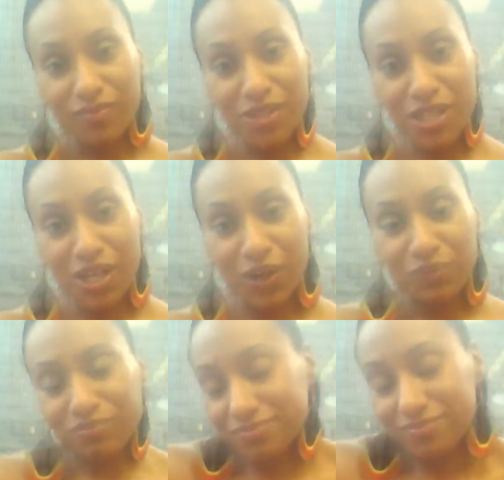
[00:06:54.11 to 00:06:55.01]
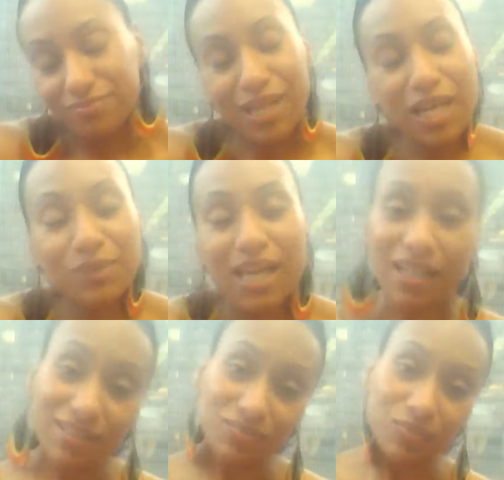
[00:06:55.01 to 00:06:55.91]
You know, bottom
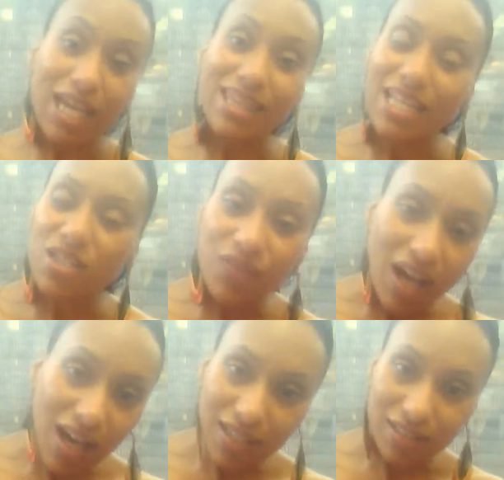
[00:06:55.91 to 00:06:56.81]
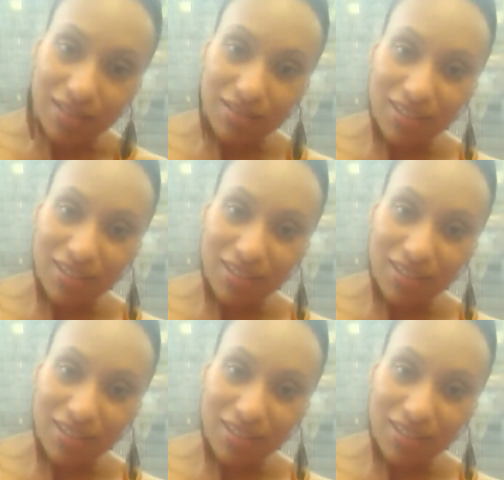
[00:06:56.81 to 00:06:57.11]
line and that's fine.